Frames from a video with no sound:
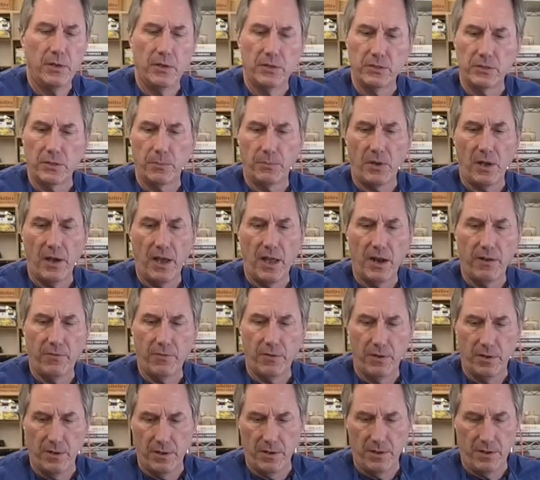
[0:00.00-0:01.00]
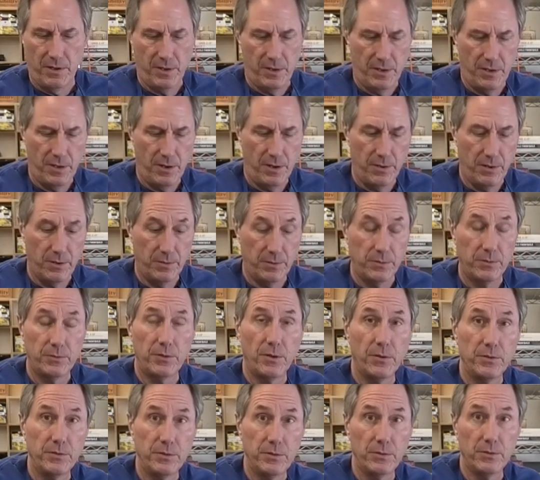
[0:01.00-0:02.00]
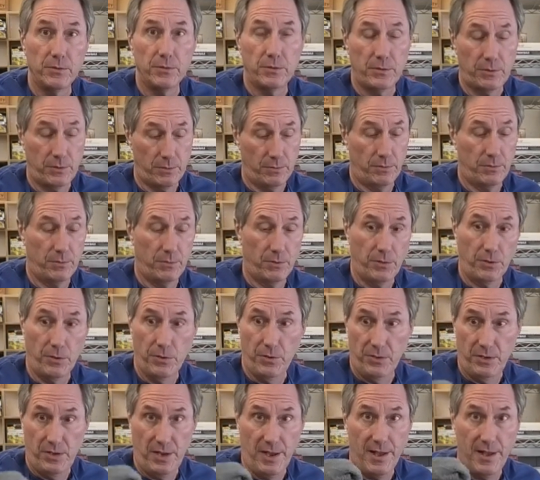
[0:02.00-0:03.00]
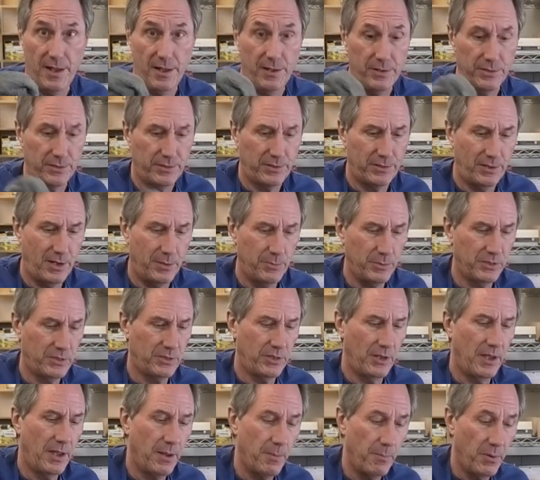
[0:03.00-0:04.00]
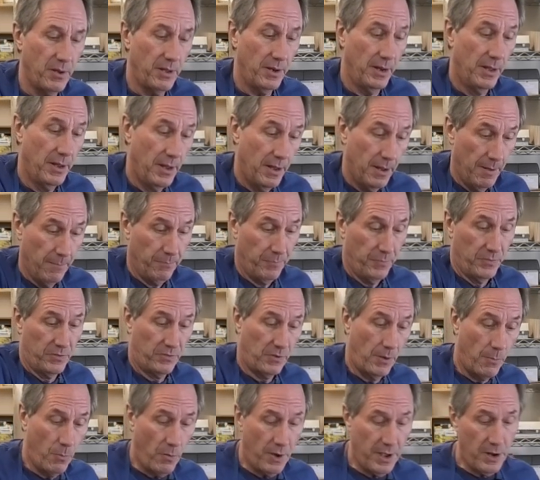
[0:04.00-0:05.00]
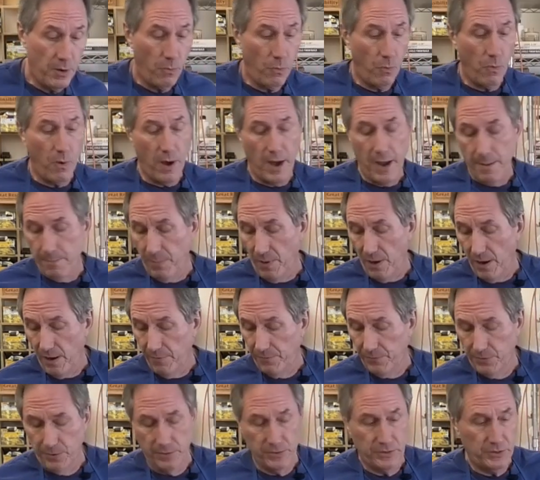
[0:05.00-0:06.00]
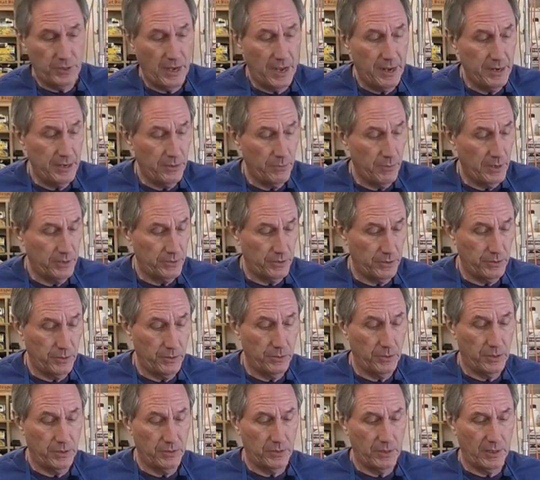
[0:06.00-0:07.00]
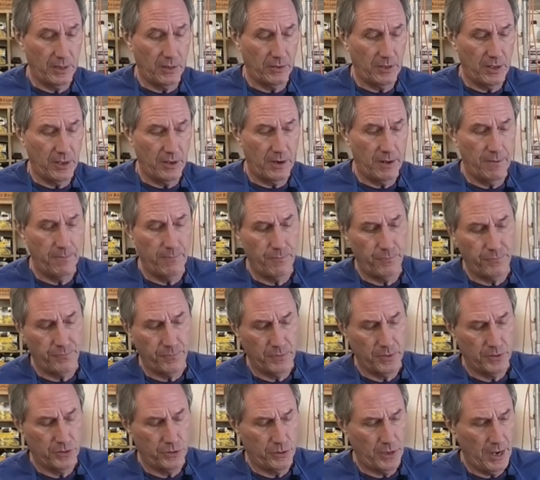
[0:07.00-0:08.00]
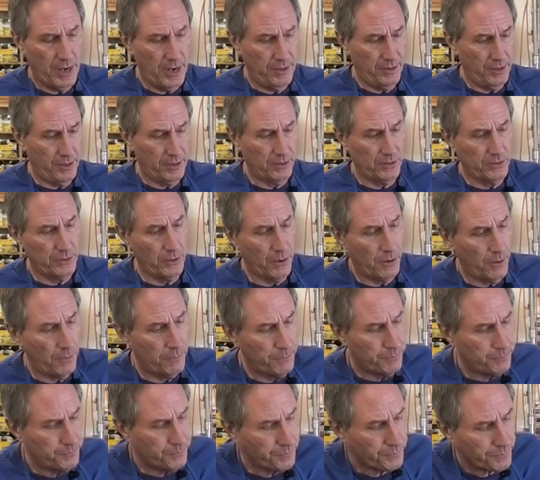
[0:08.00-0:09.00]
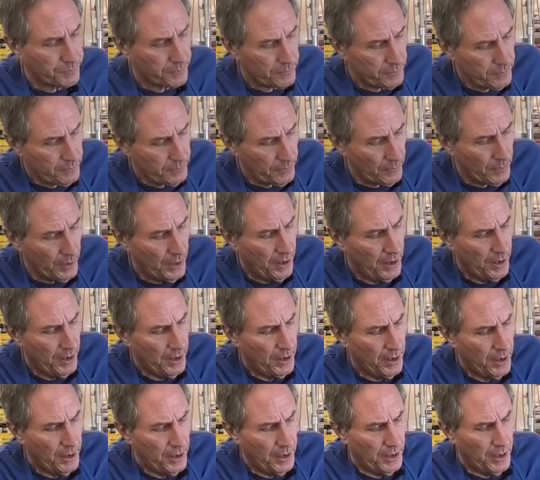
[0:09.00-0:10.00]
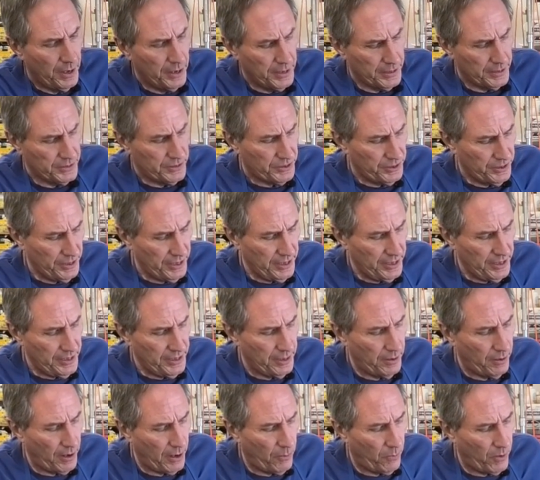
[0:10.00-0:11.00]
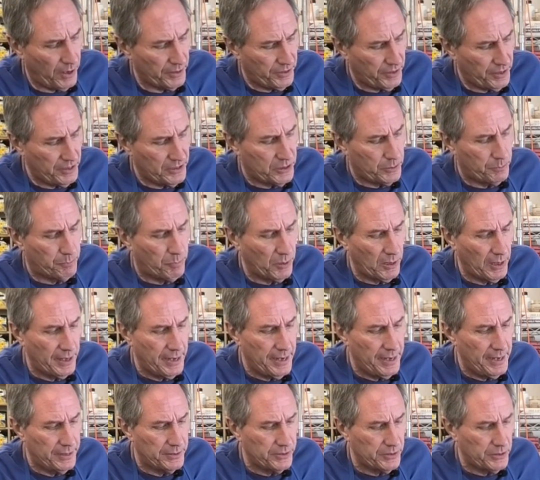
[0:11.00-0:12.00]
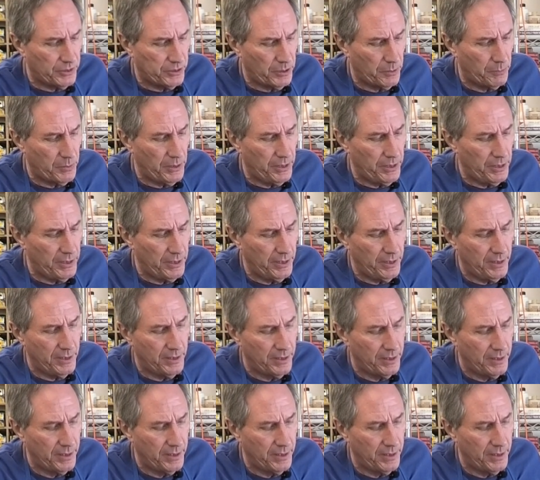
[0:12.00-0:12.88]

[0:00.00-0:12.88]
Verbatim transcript: some kind of a, you know, don't use the good towels, I would say, but some way to wipe off your sanding residue because it'll kind of shade things. So you can see, you know, I want these blends to be,